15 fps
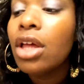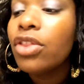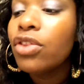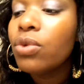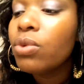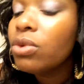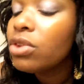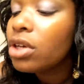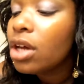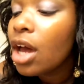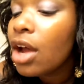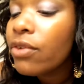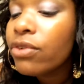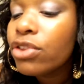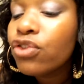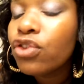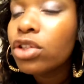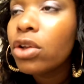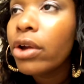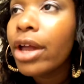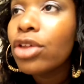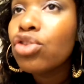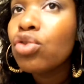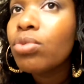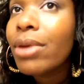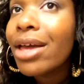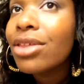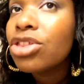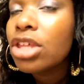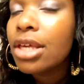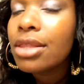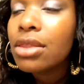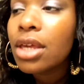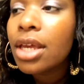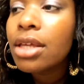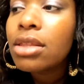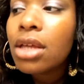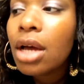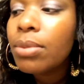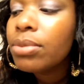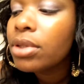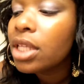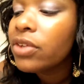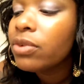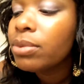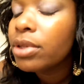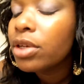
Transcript: The coverage for L'Oreal True Match is unbelievable.